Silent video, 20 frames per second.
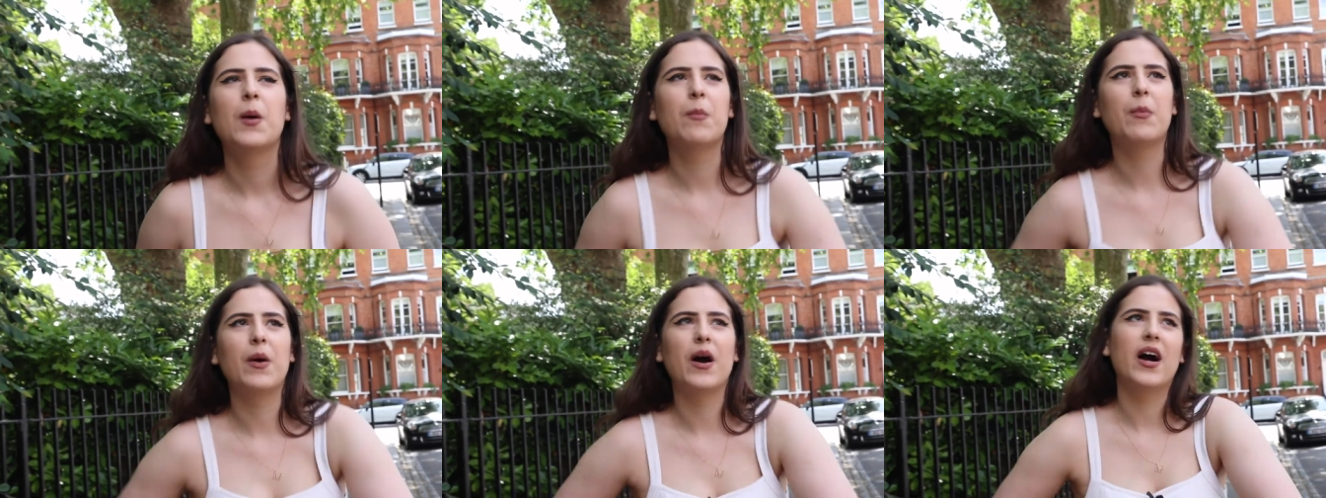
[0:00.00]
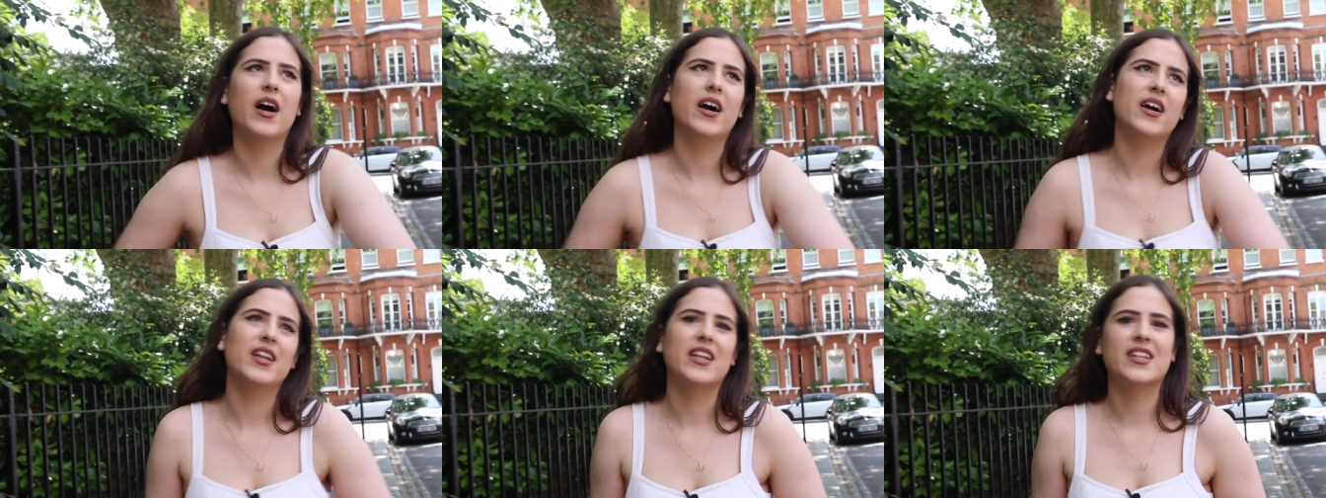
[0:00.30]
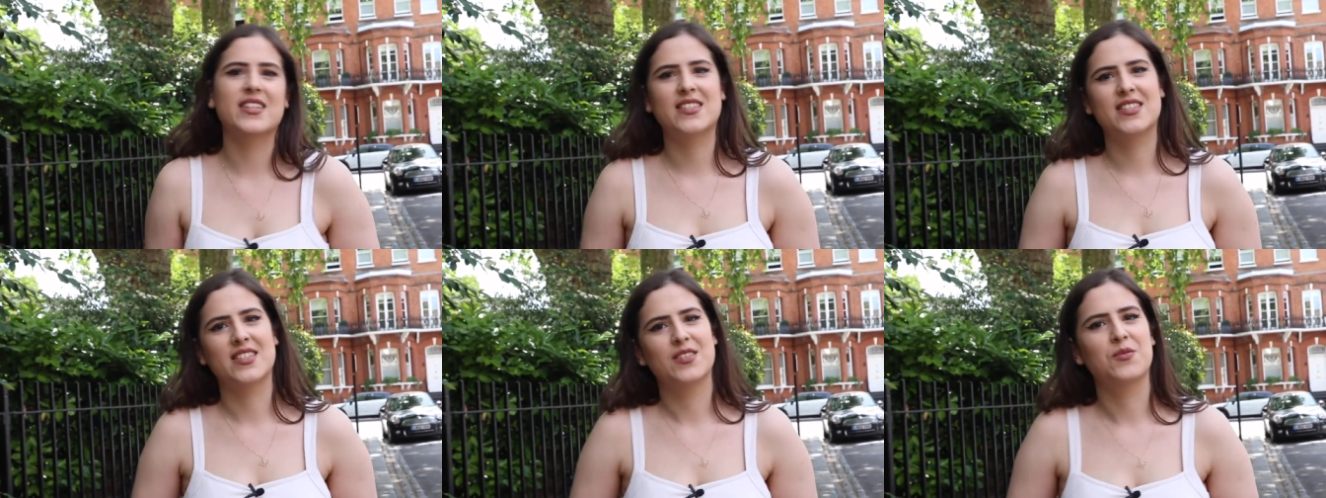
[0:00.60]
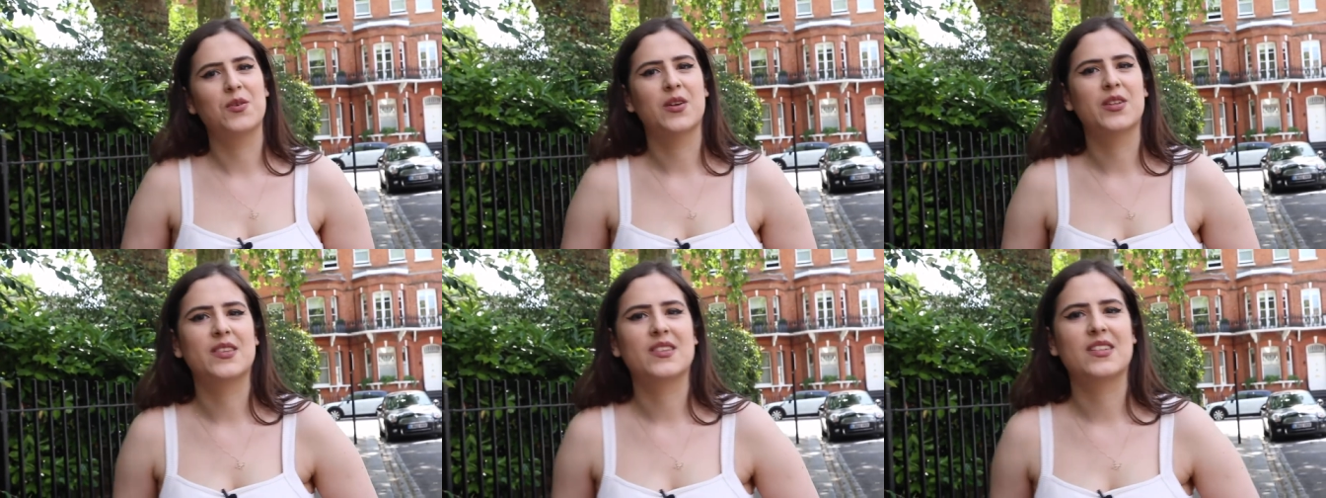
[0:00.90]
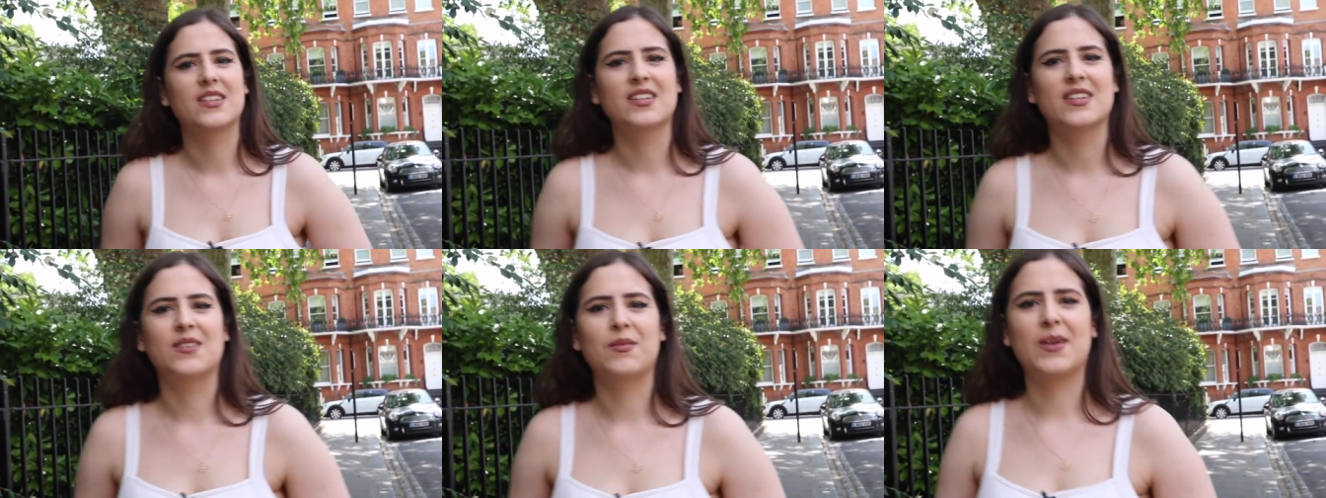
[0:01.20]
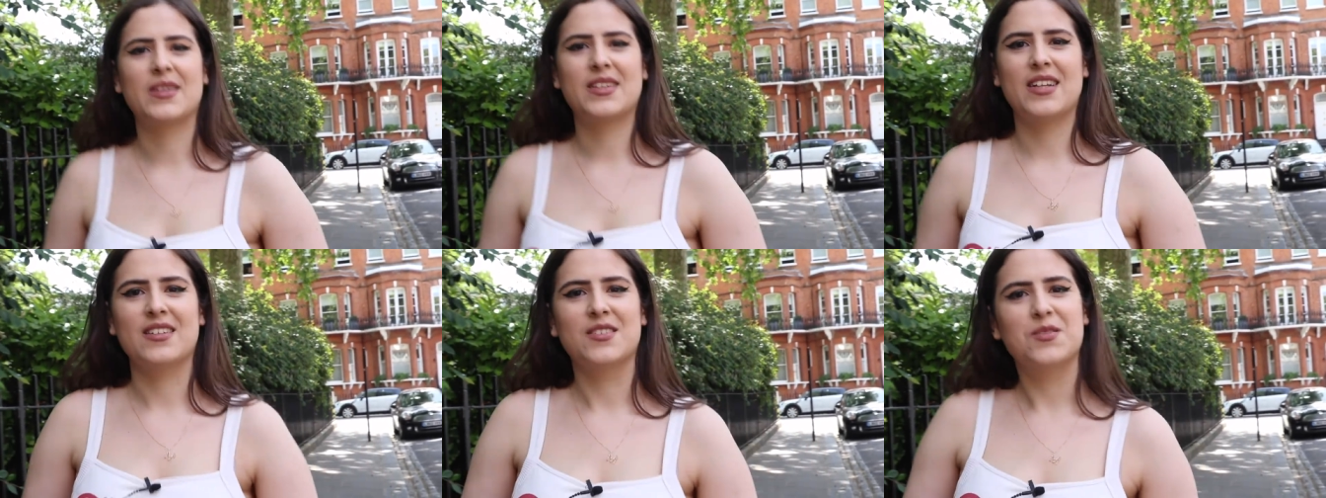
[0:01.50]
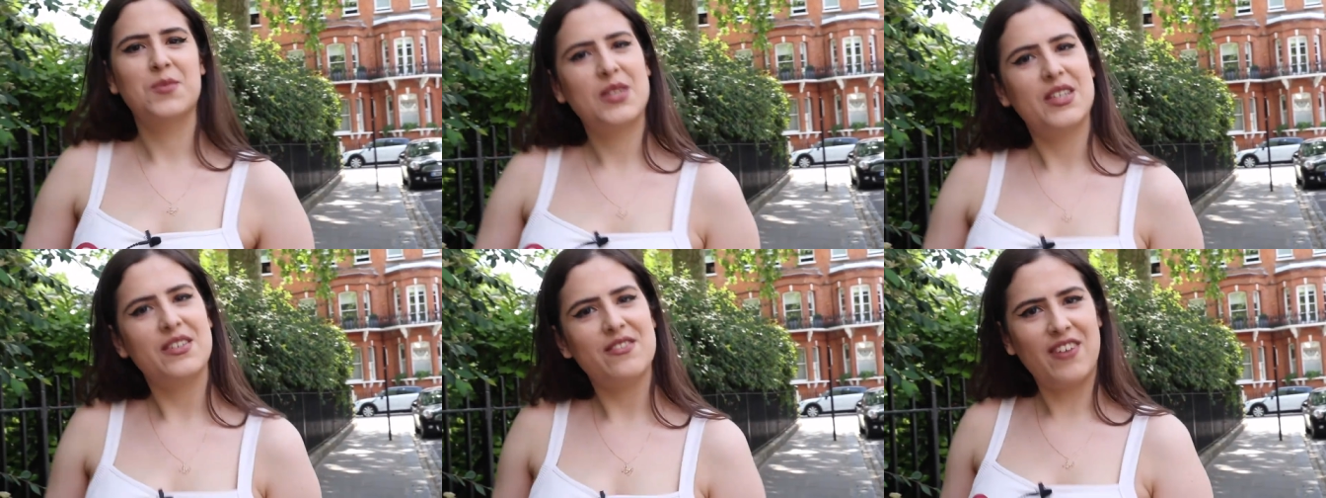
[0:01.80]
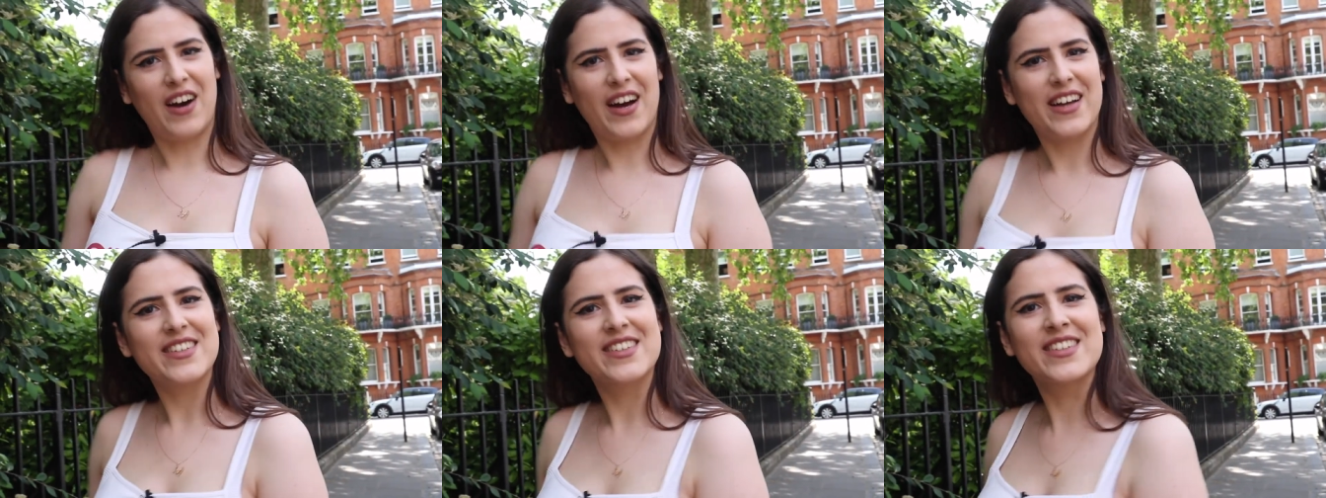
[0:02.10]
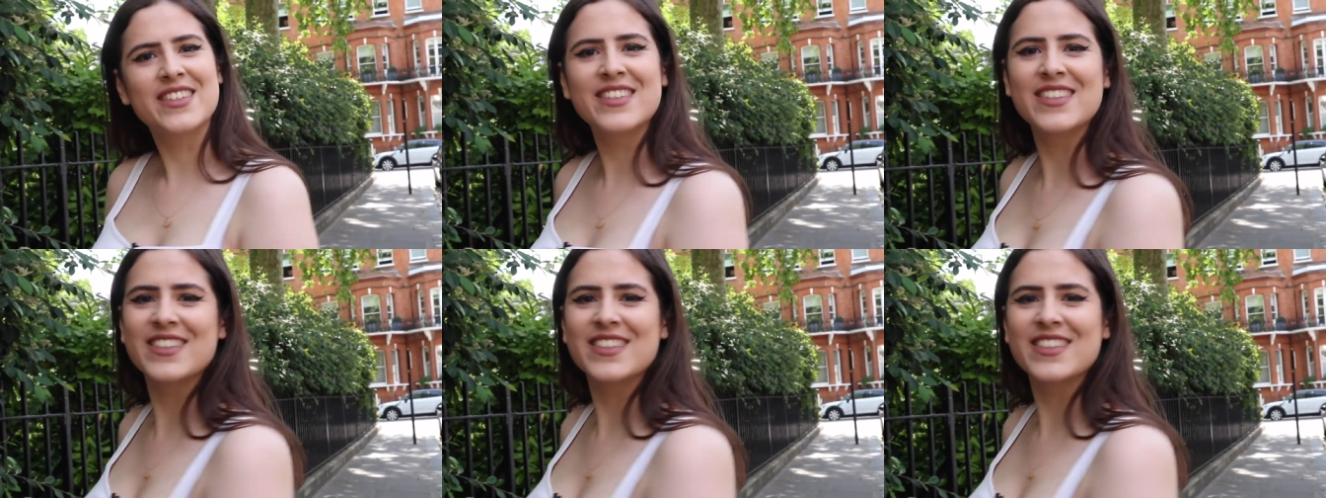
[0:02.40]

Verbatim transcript: but let's see what else we can find.